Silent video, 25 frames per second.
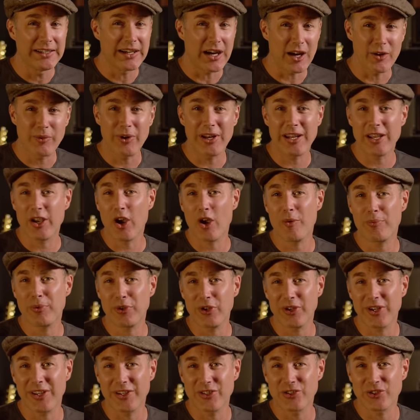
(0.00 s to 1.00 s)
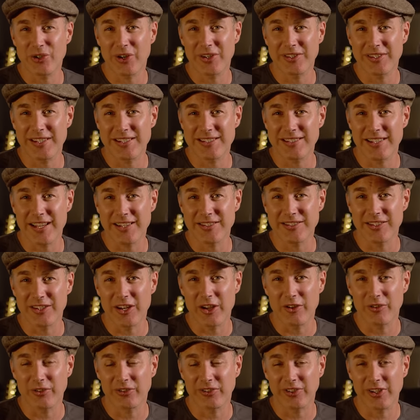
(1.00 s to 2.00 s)
I really hope you enjoyed this lesson.
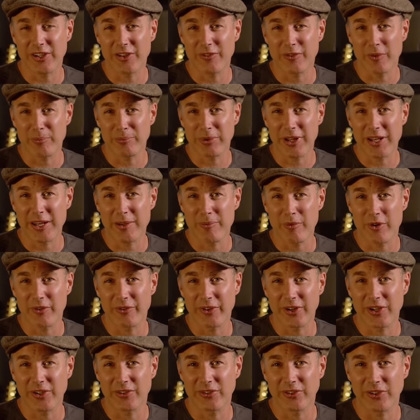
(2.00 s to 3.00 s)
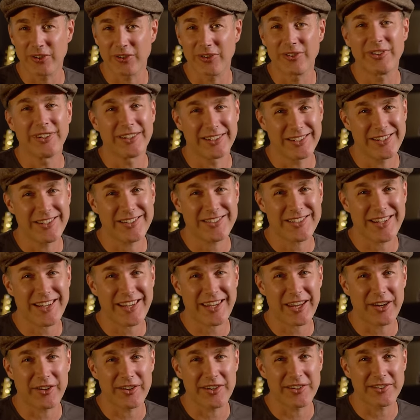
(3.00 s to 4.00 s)
I'll see you for plenty more very soon. Yeah,
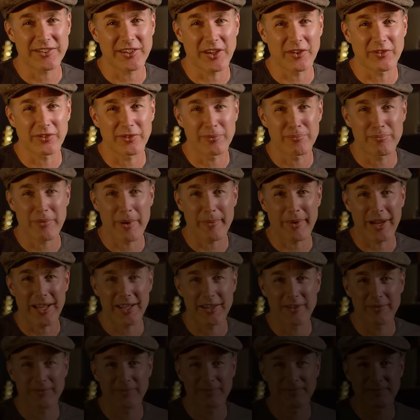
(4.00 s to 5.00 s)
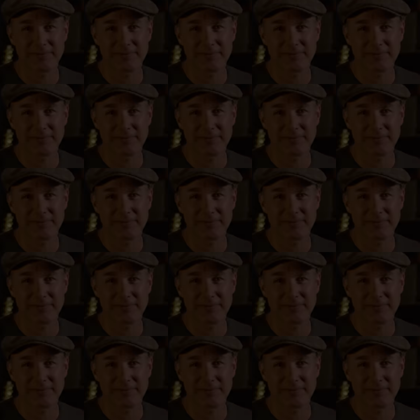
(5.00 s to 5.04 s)
take care of yourselves. Bye-bye.